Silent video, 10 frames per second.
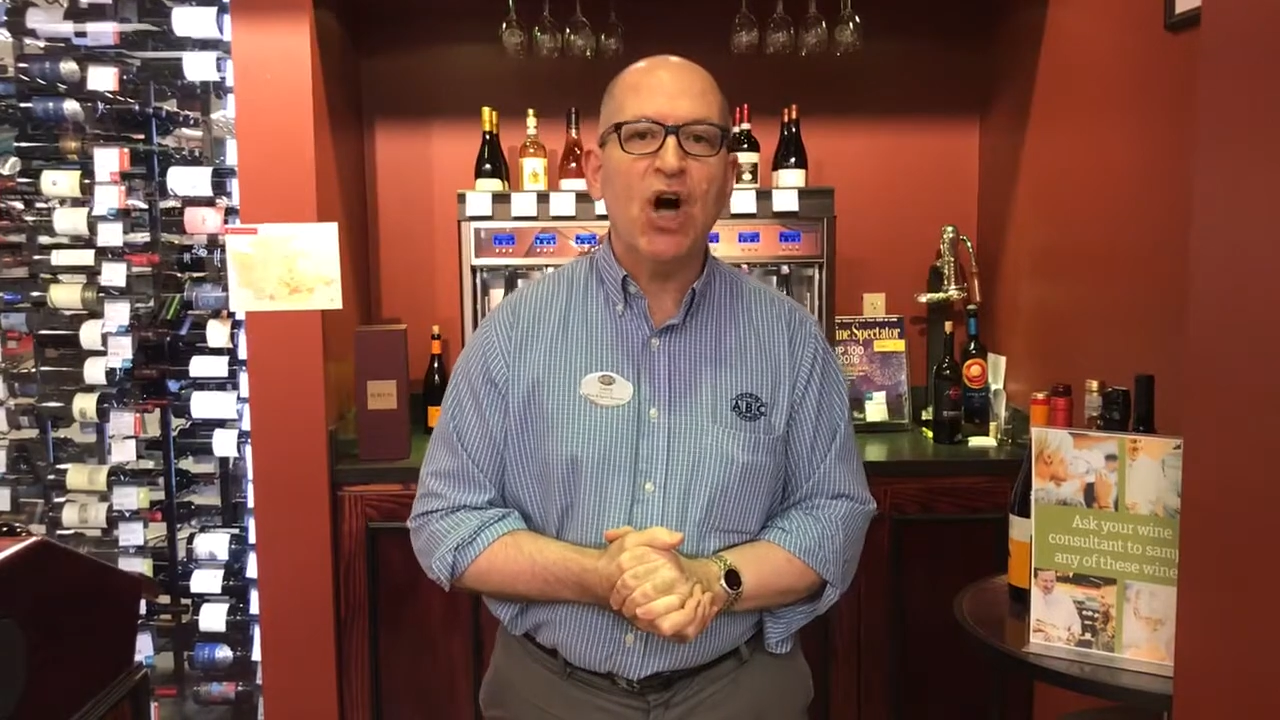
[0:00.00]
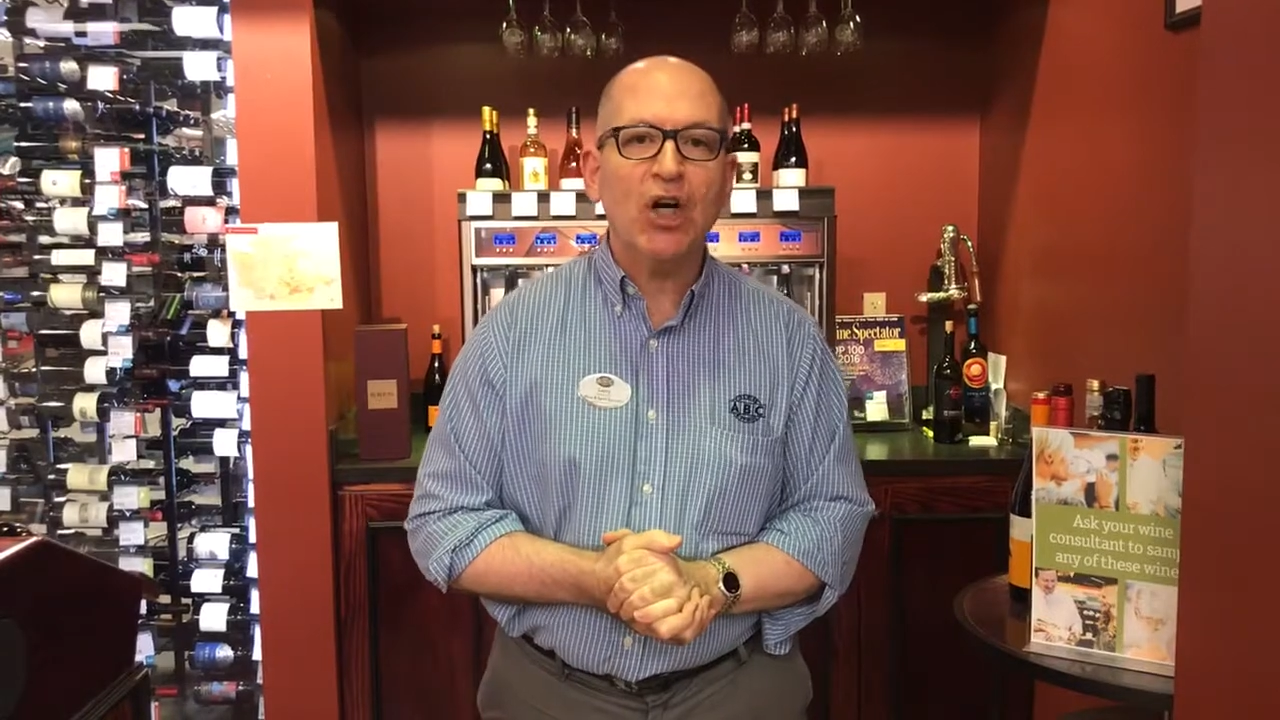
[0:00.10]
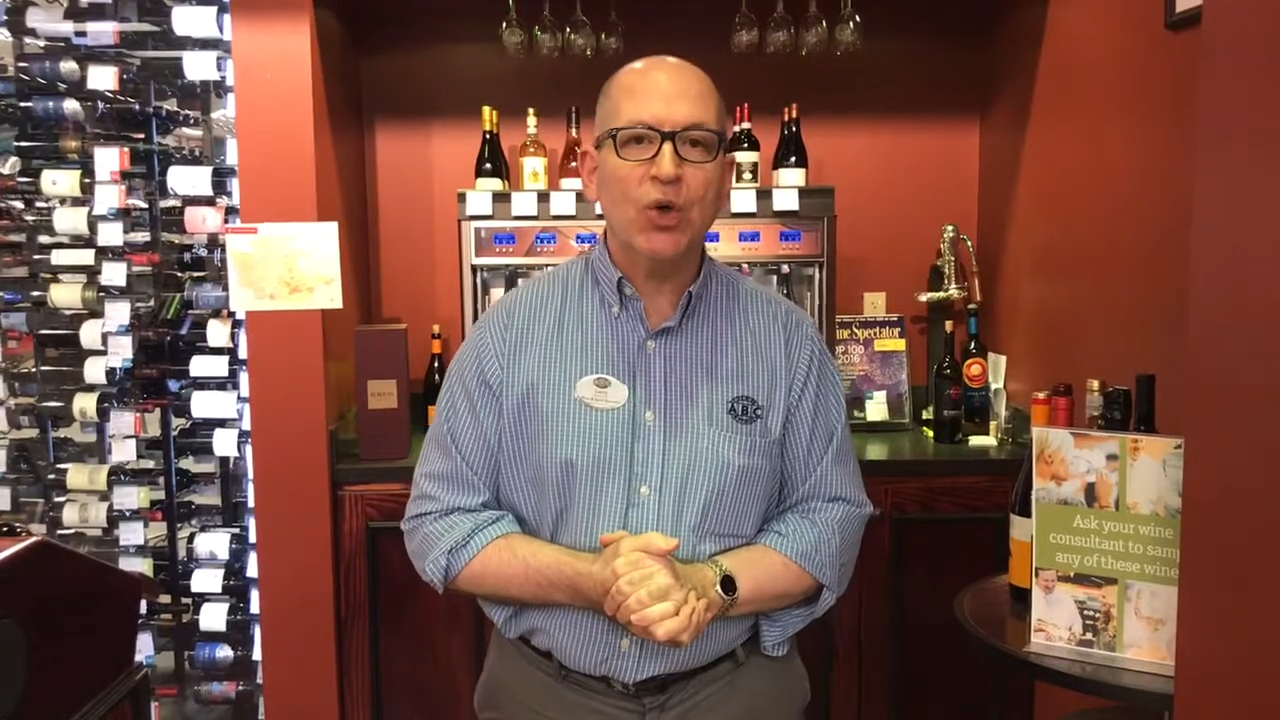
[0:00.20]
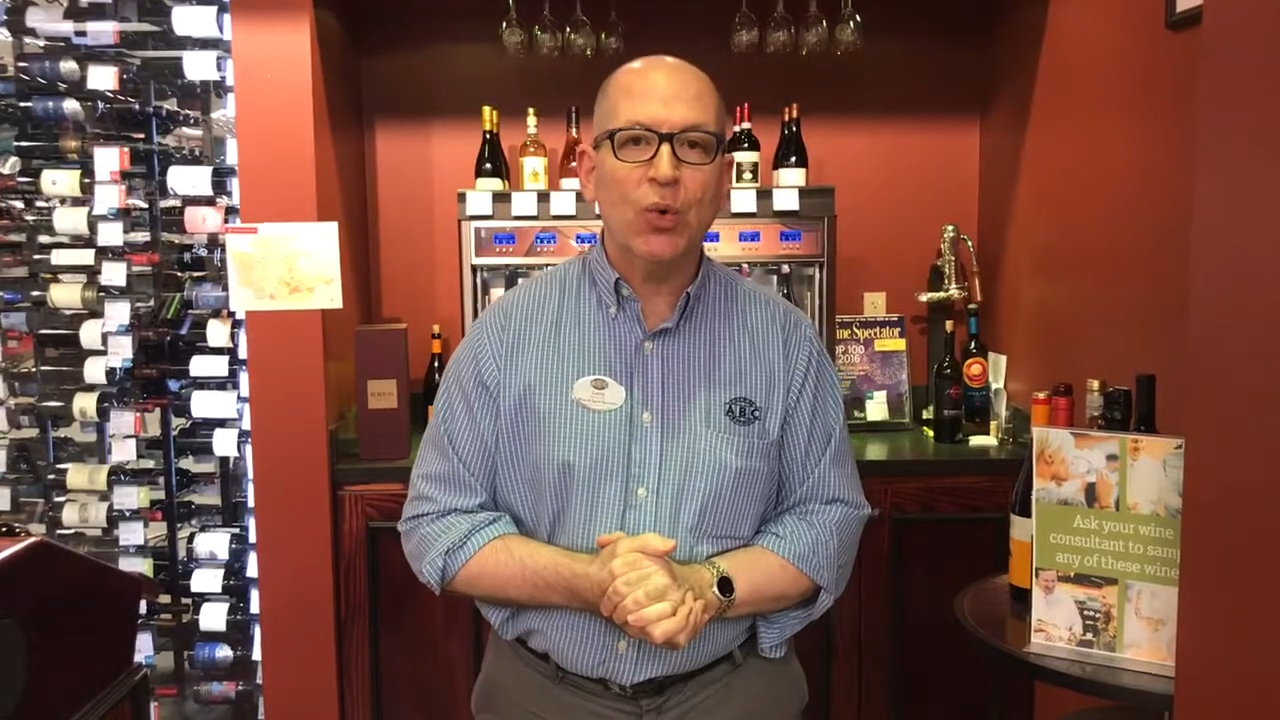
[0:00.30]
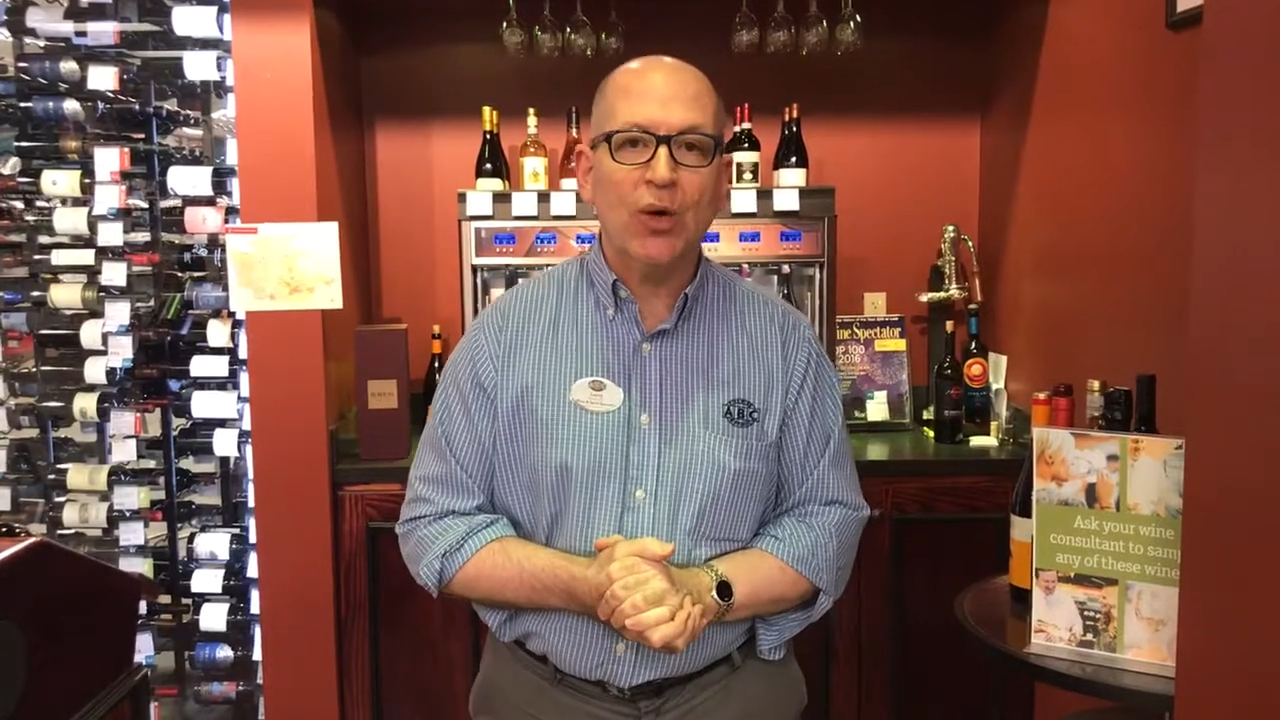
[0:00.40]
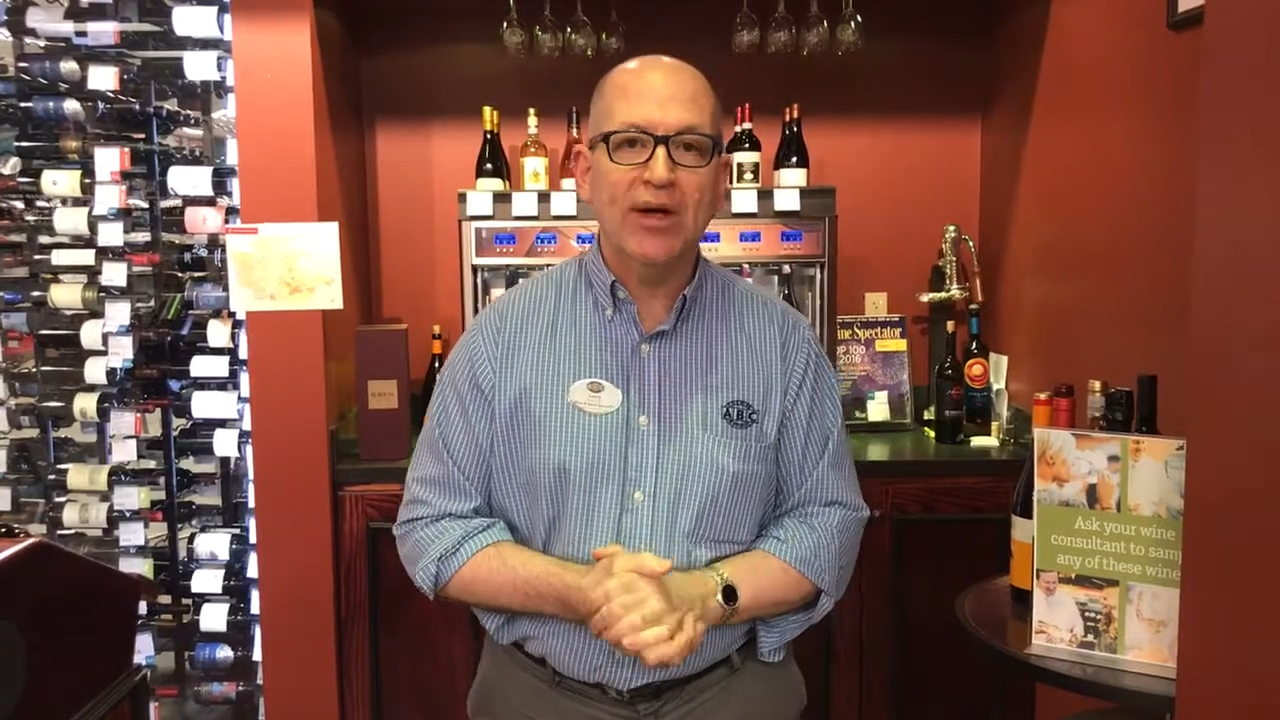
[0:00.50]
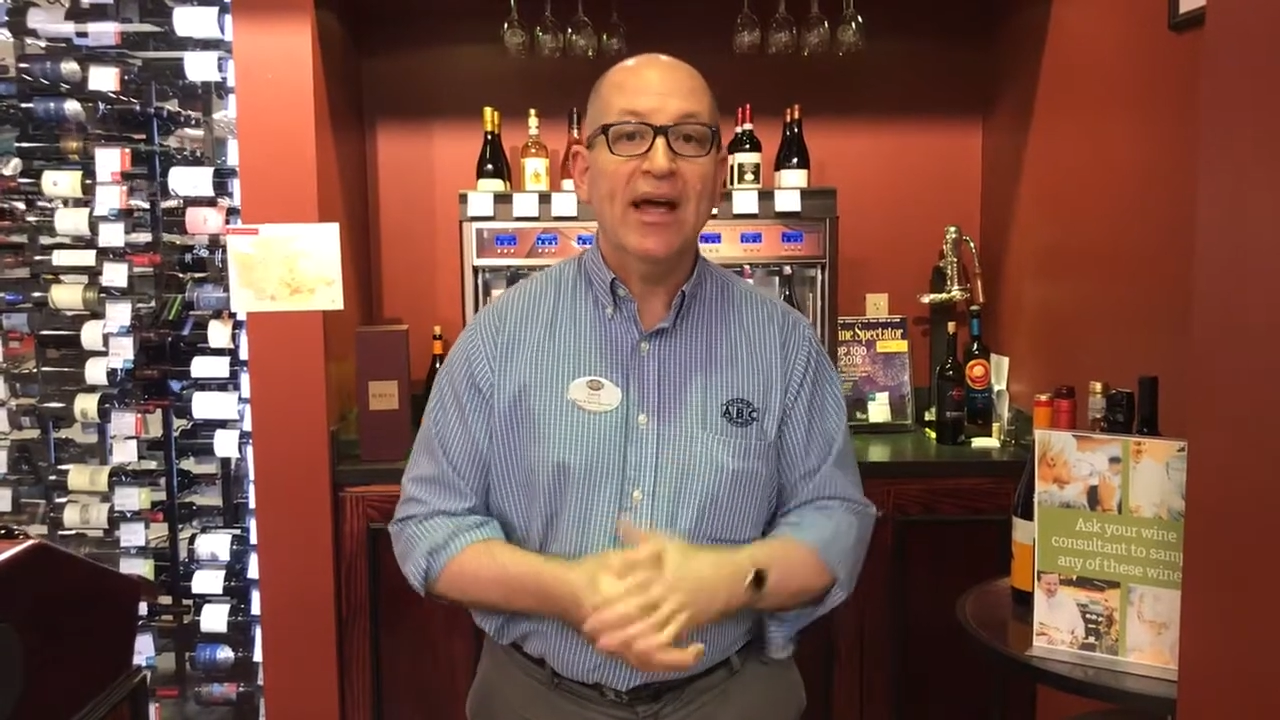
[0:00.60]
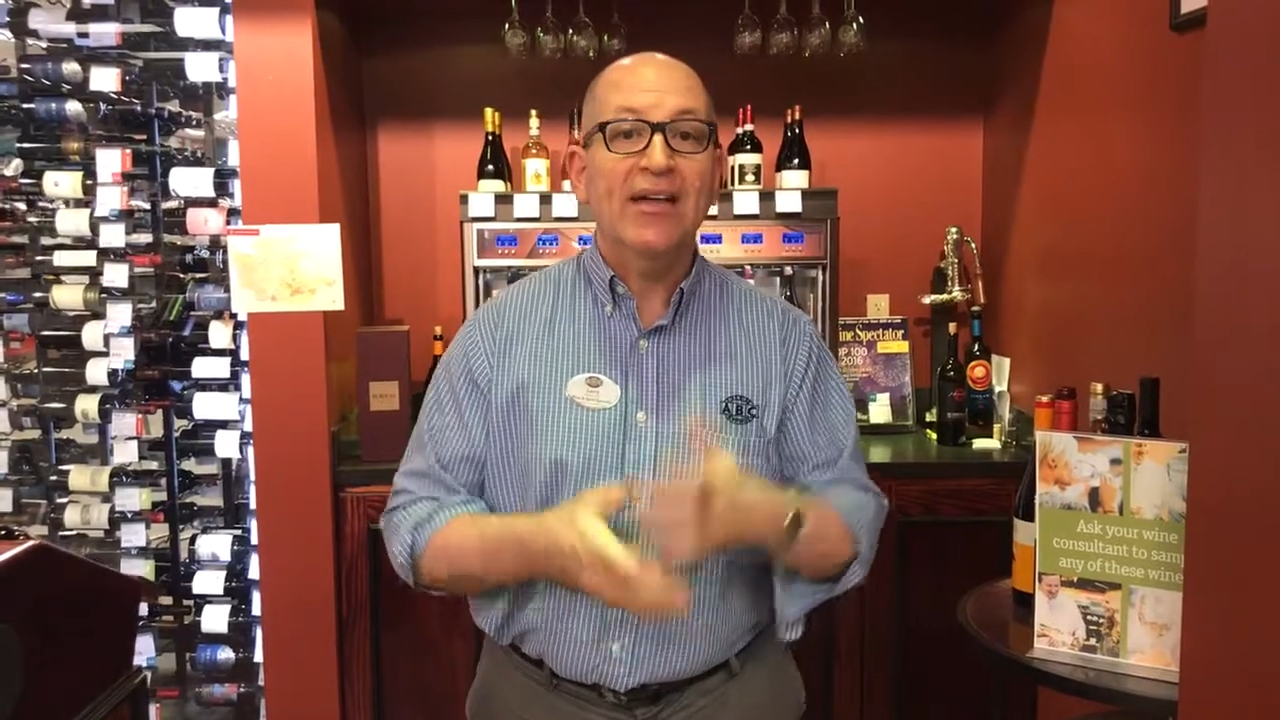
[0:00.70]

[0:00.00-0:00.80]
Duckhorn